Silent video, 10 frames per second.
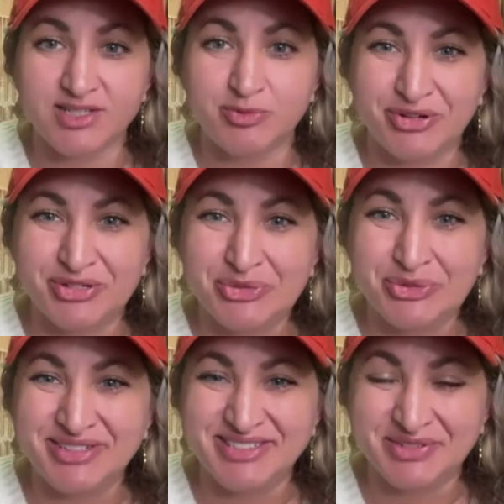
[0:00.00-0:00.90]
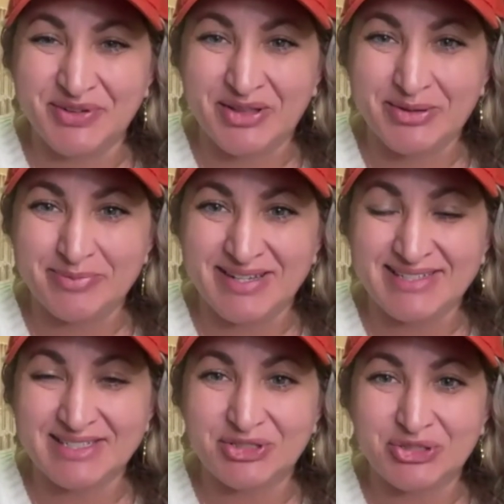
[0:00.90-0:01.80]
spiritual
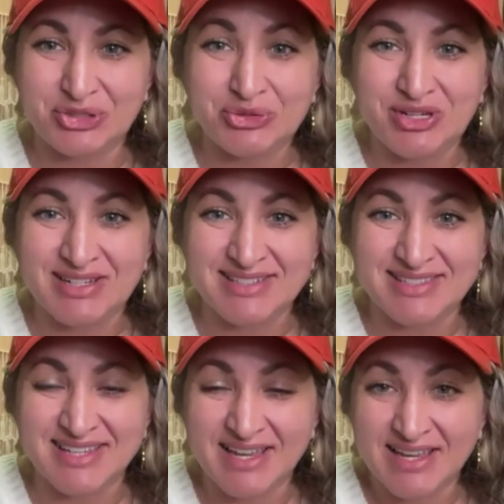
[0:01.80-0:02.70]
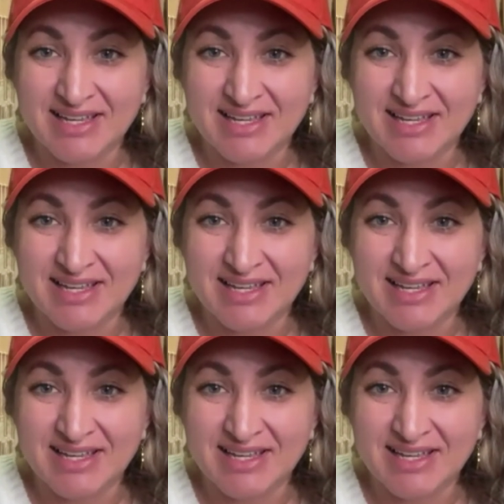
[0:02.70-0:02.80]
development students.